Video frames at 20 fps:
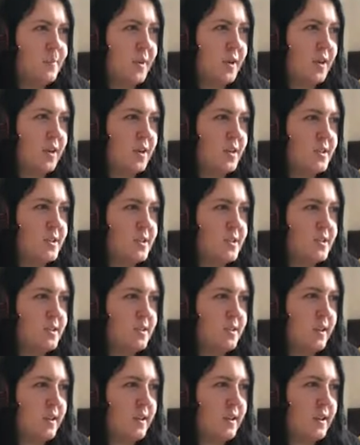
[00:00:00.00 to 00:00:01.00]

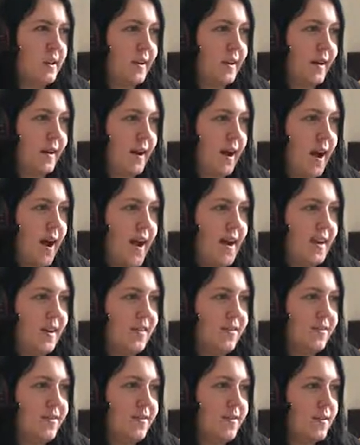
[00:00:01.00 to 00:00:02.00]
because you can kind
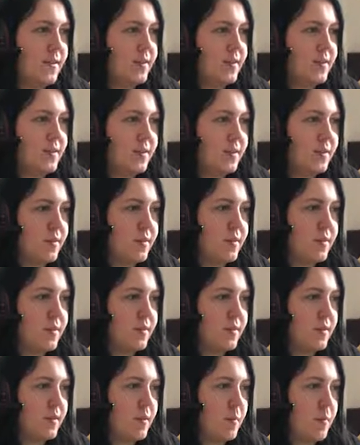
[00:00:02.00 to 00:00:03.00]
of
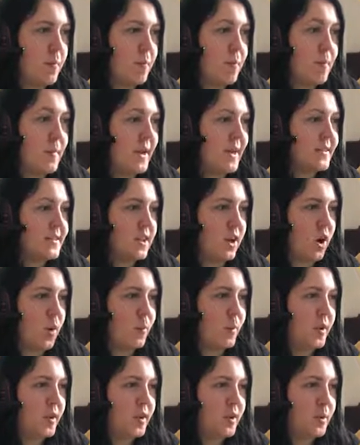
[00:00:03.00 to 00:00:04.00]
mix it
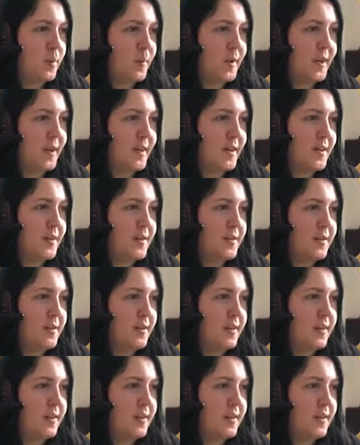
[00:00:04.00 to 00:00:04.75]
up a little bit.